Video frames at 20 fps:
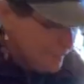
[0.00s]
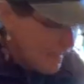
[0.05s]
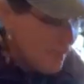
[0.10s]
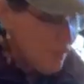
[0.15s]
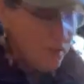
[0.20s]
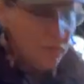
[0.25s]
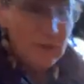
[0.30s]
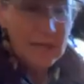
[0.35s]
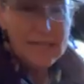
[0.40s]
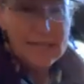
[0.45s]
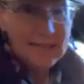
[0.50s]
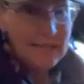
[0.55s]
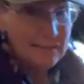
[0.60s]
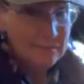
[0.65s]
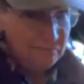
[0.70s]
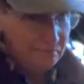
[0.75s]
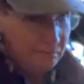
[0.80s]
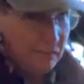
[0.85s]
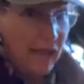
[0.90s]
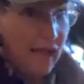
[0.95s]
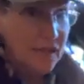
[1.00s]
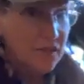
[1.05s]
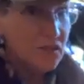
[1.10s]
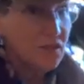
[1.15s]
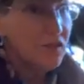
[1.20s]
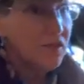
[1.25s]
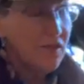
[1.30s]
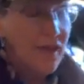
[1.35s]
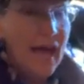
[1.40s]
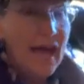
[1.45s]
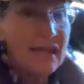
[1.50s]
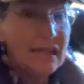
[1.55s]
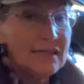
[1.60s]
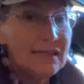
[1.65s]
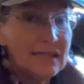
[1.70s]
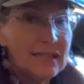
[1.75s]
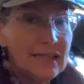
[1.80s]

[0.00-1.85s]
And the reason I do that is